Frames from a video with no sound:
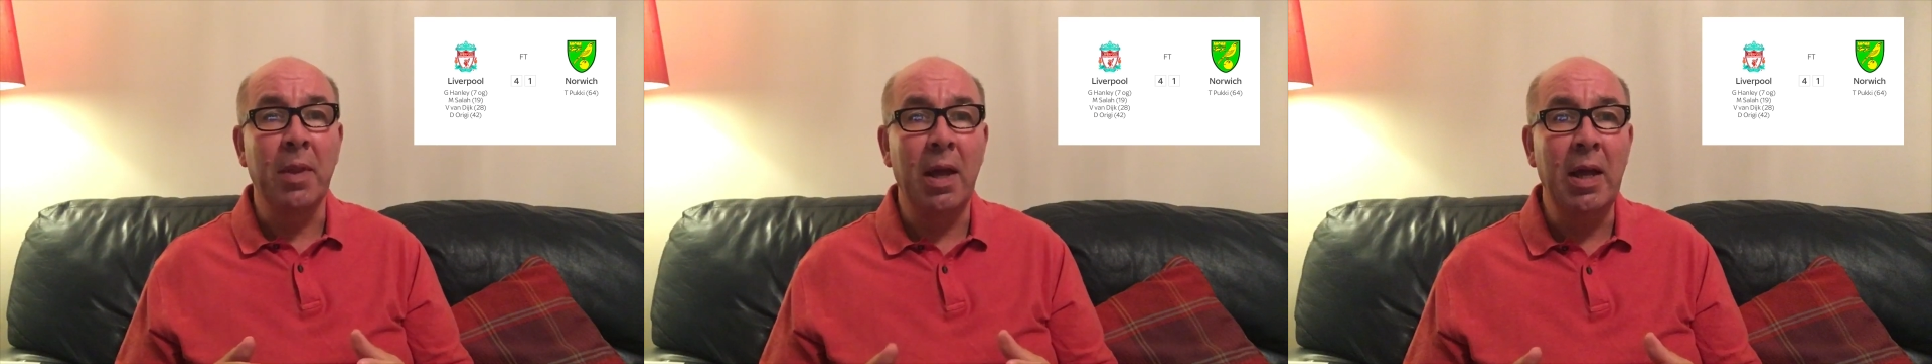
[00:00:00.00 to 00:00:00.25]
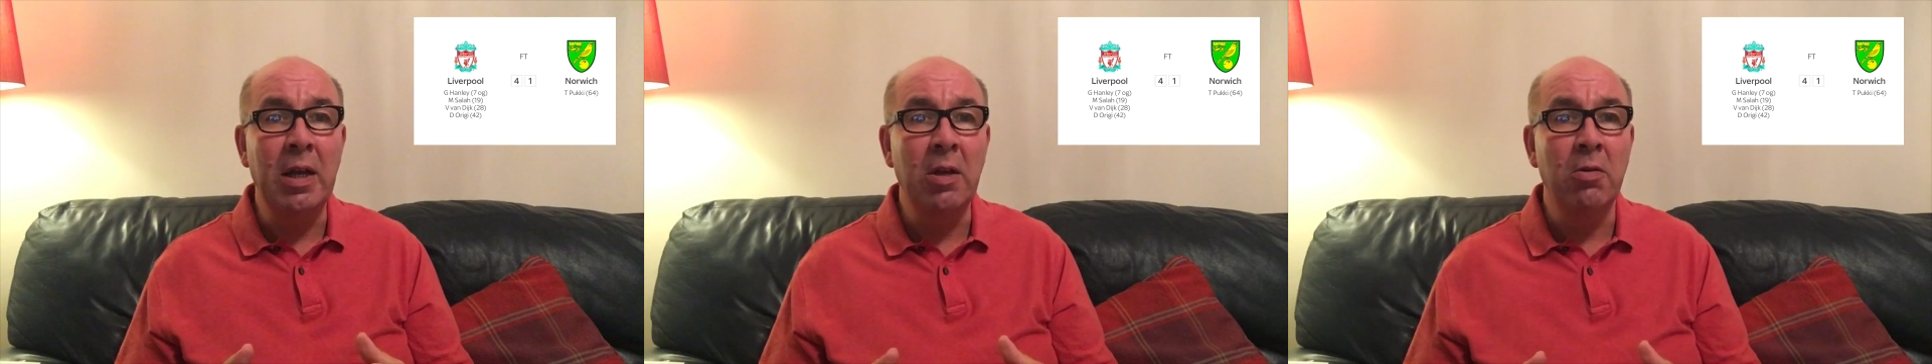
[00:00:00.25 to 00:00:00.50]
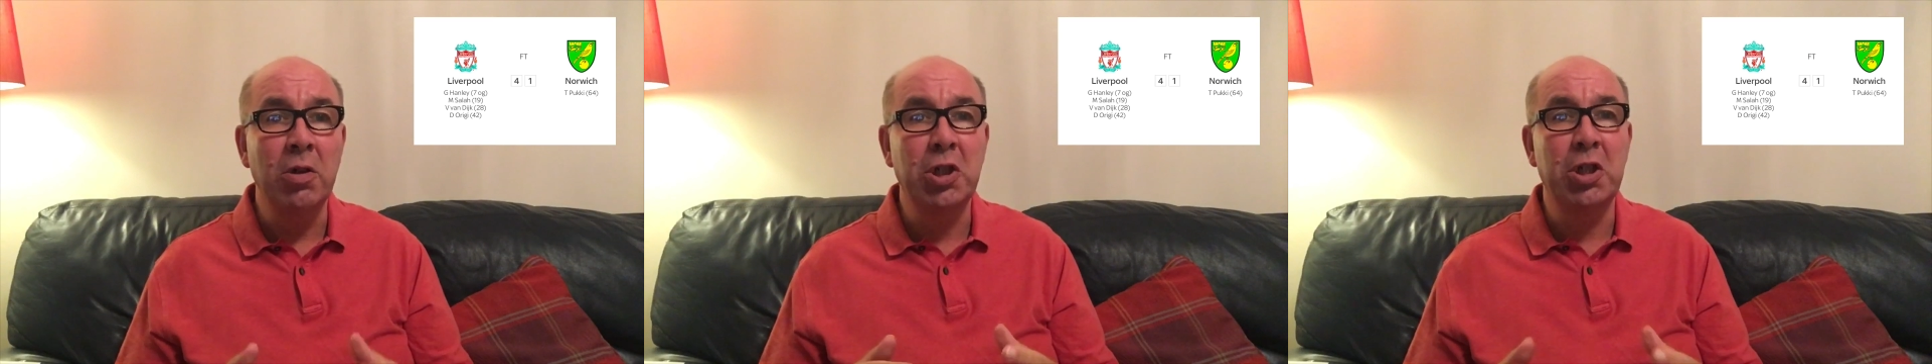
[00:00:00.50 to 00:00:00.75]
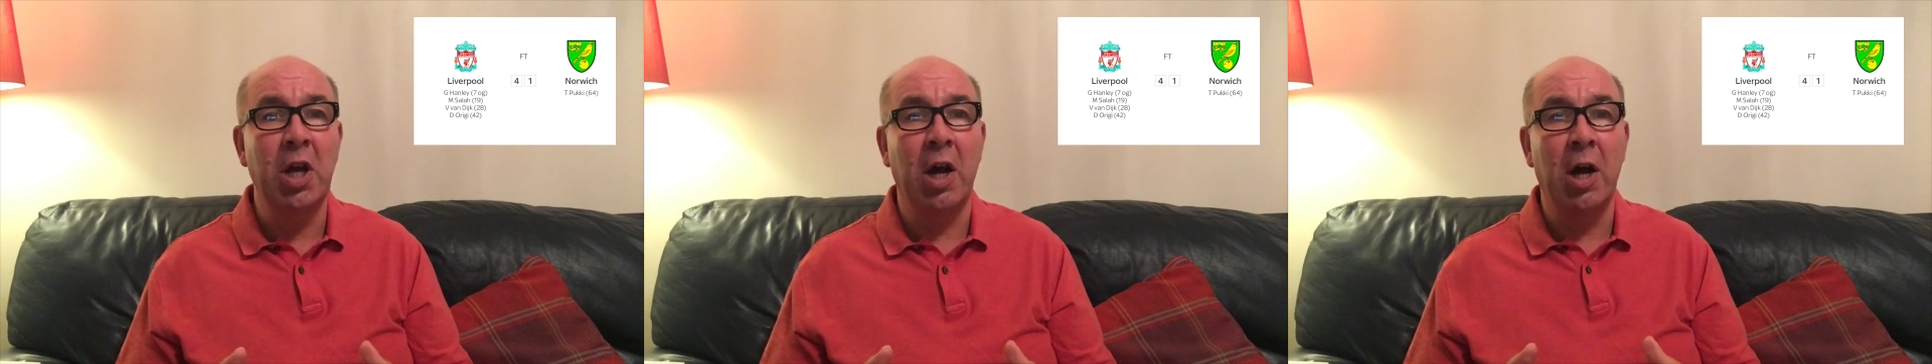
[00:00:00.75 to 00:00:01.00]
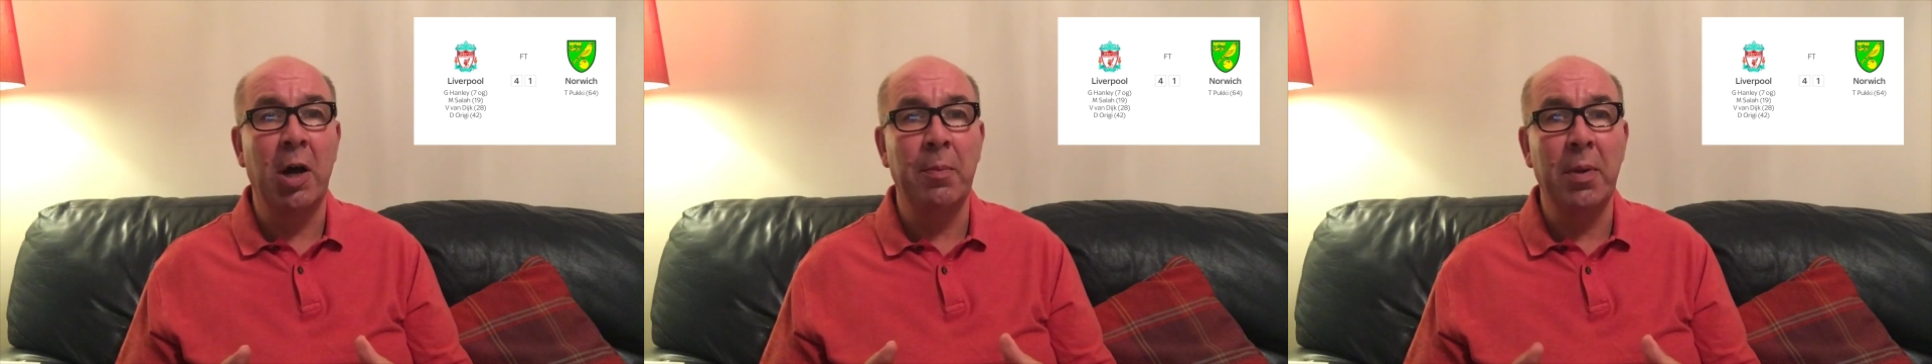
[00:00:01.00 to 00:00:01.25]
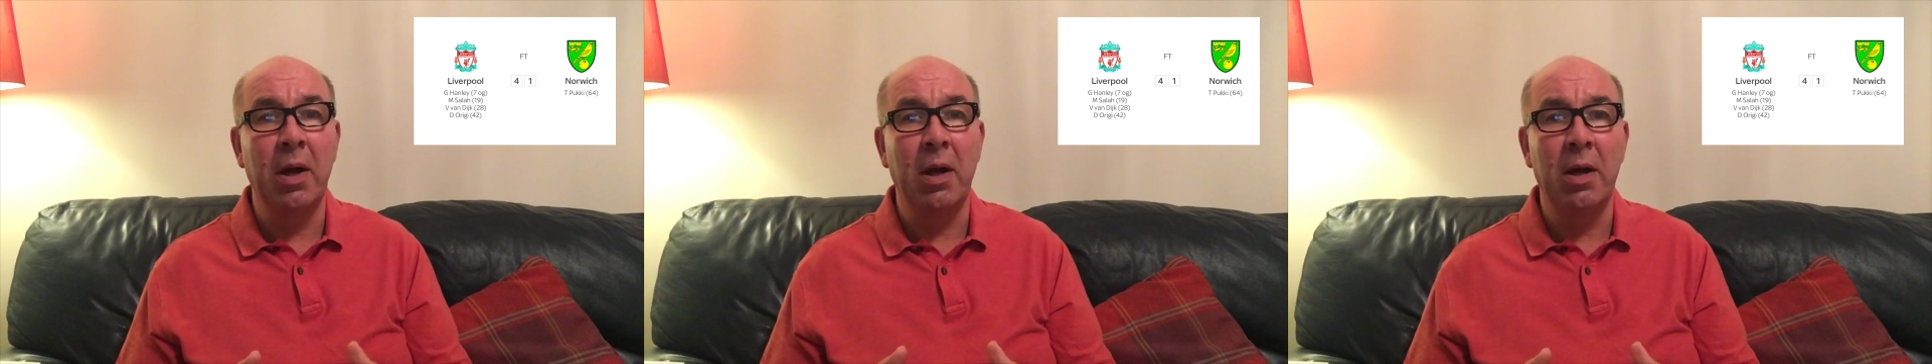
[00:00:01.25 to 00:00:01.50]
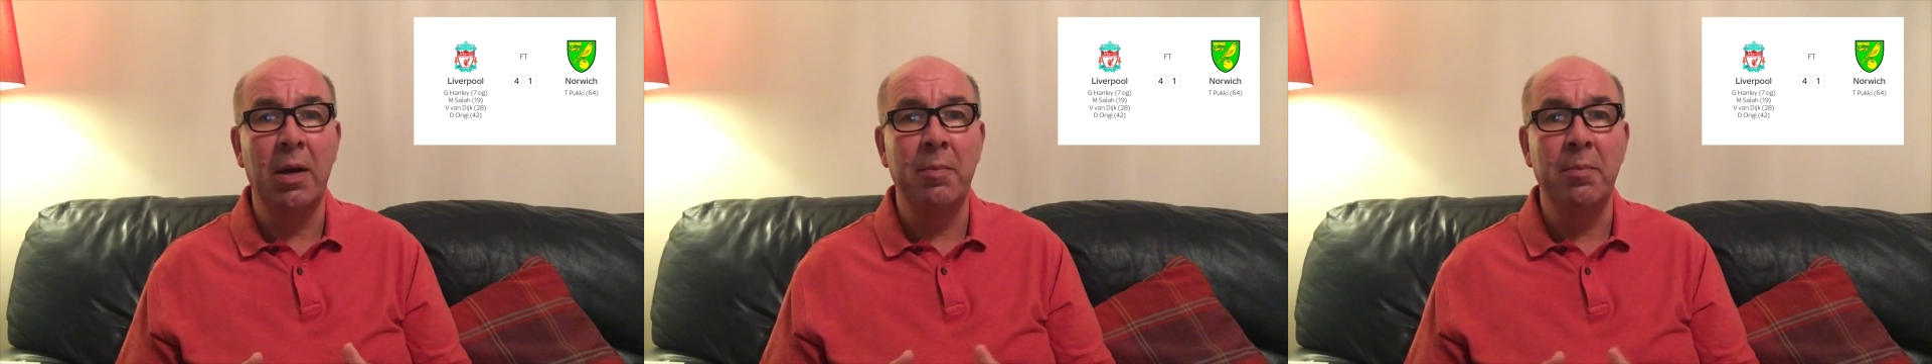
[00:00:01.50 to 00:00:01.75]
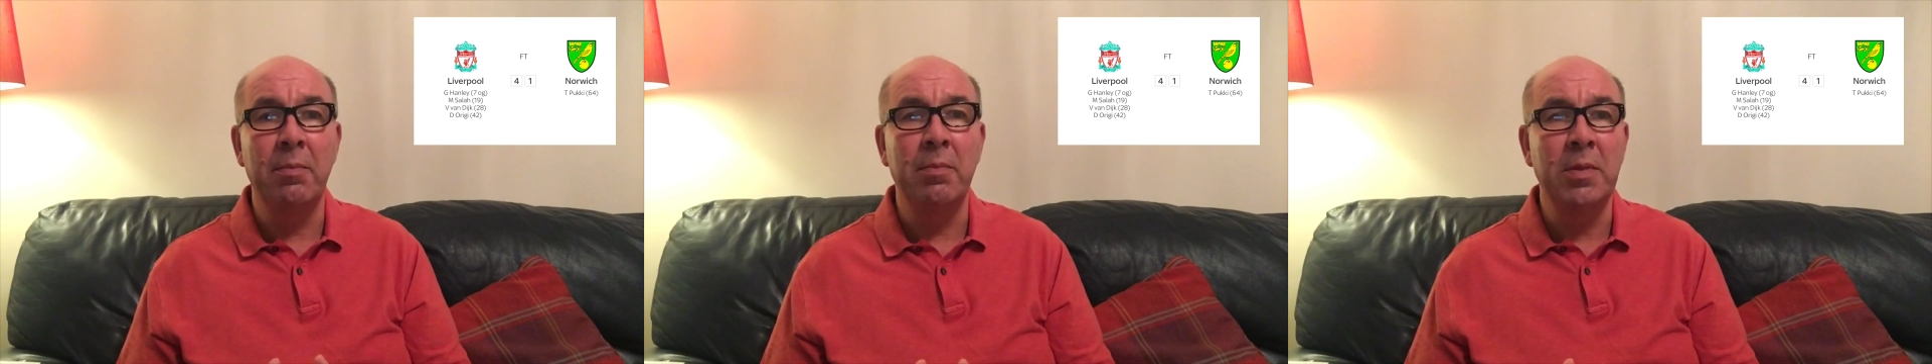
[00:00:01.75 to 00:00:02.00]
He looked sharp.
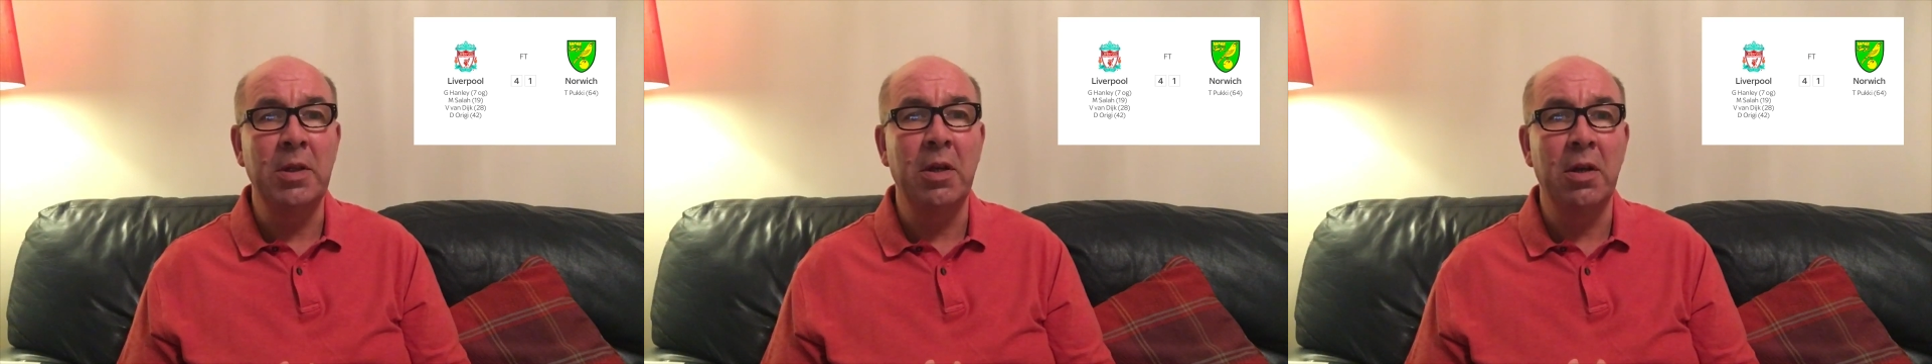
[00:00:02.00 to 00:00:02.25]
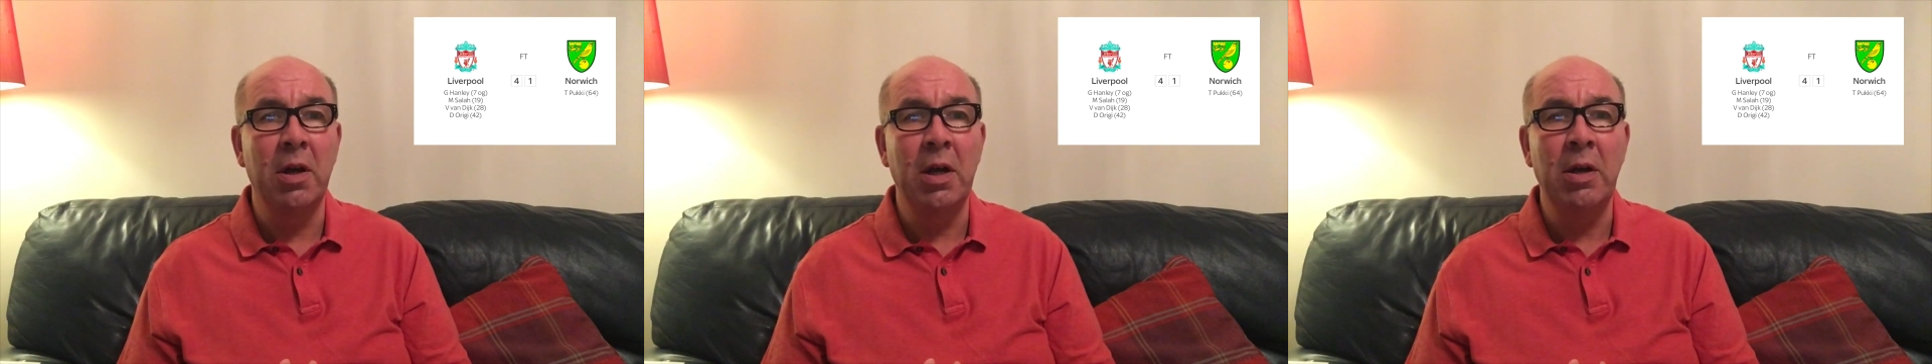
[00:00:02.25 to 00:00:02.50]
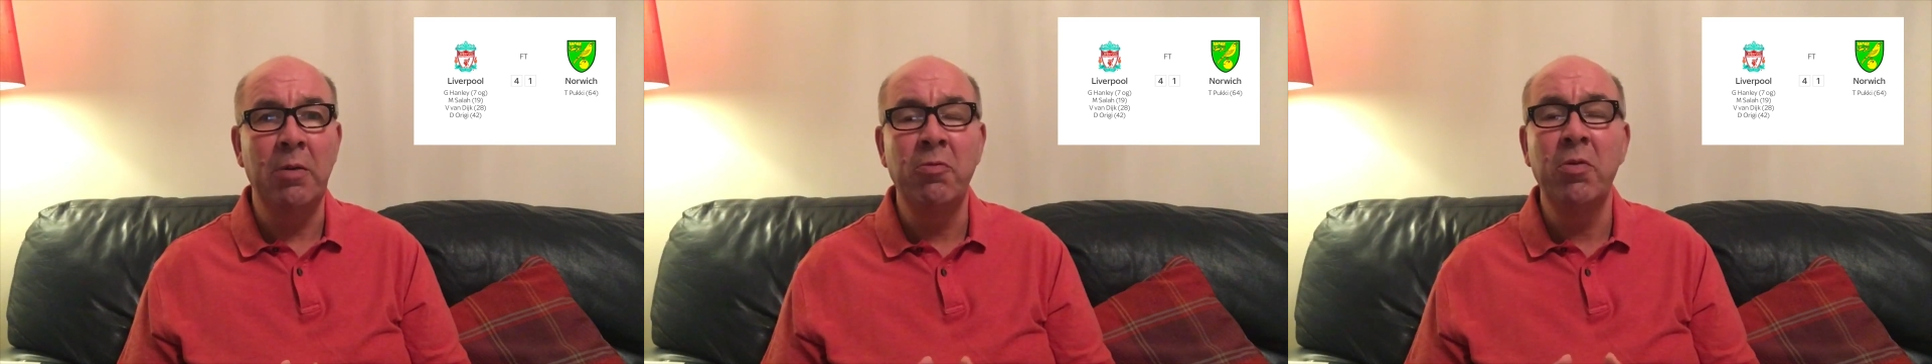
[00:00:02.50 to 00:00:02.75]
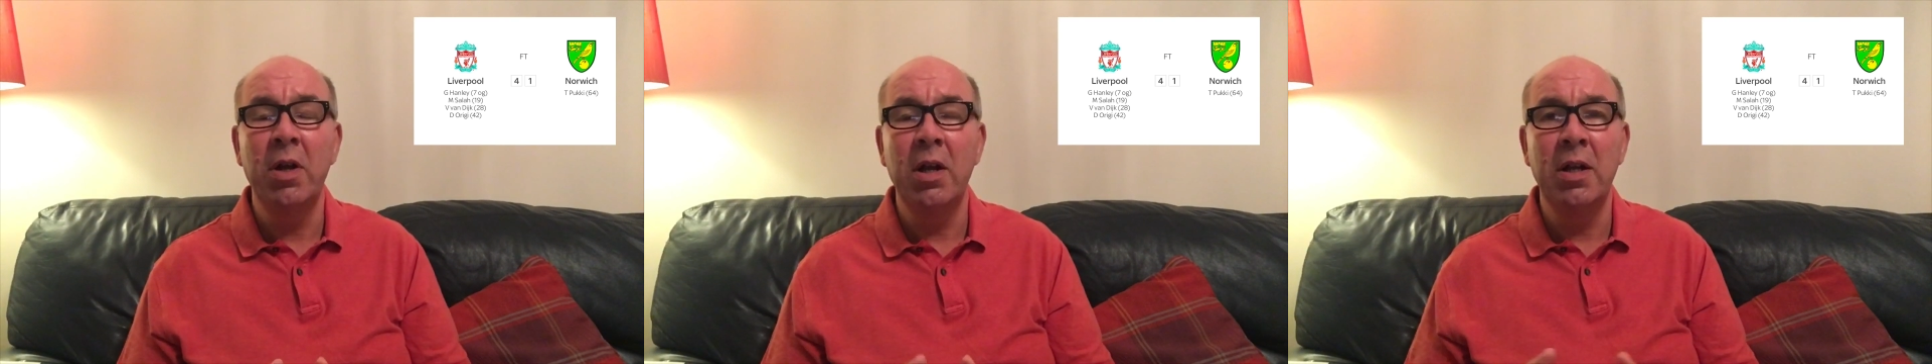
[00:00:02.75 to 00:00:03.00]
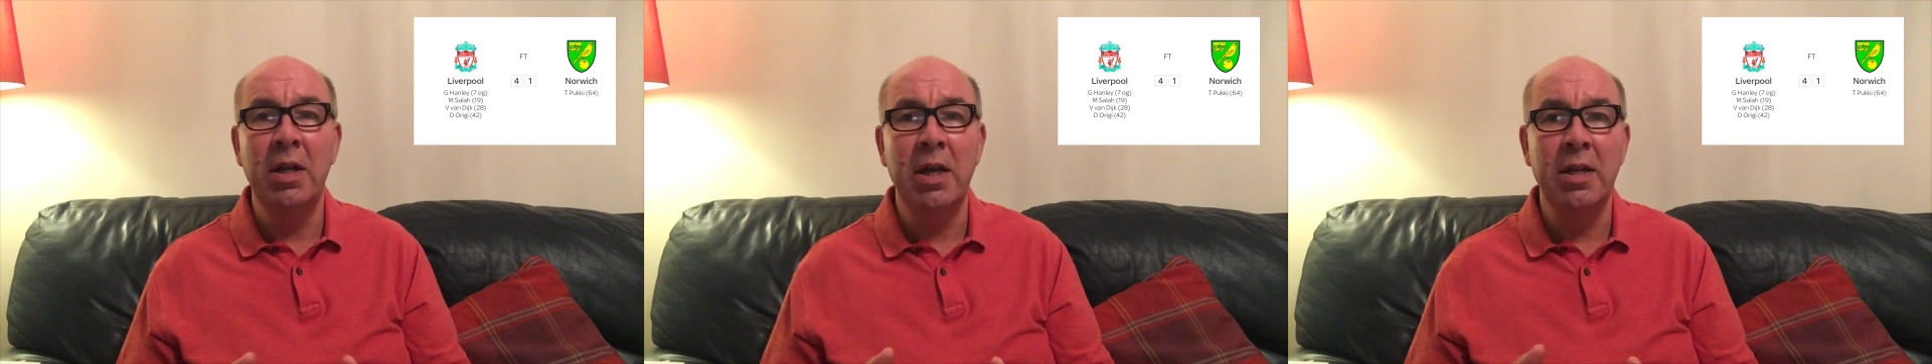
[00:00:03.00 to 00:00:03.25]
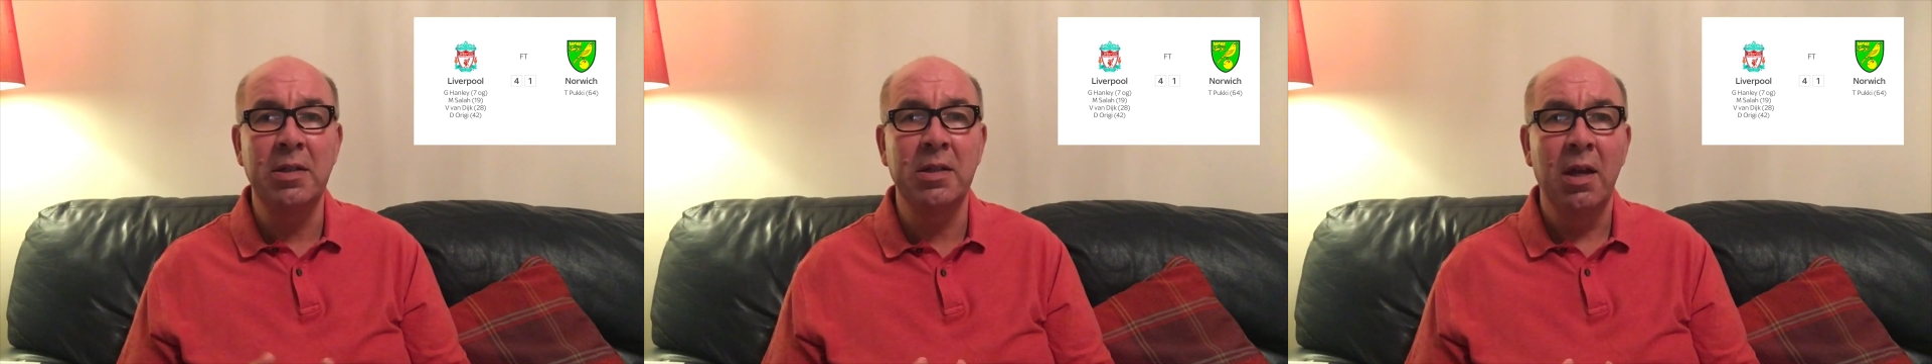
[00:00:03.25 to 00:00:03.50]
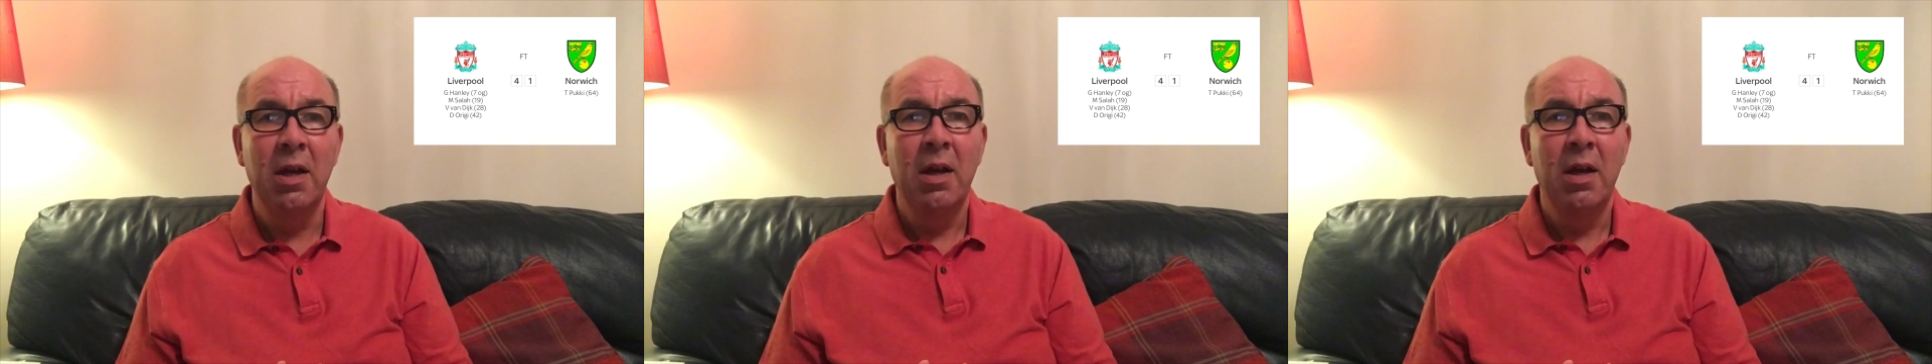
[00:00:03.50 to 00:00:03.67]
He really is